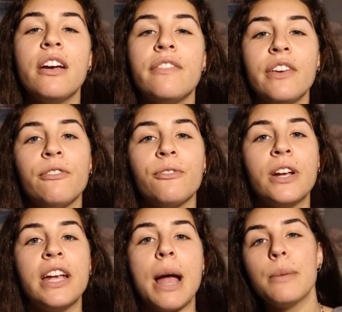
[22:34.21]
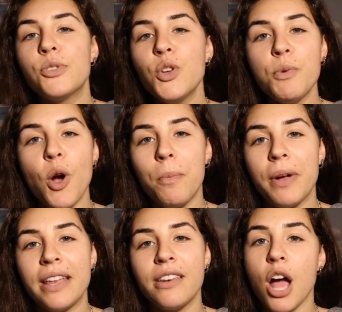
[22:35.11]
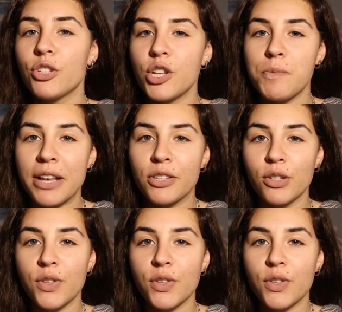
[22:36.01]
Feel free. I'm super open, not judgmental,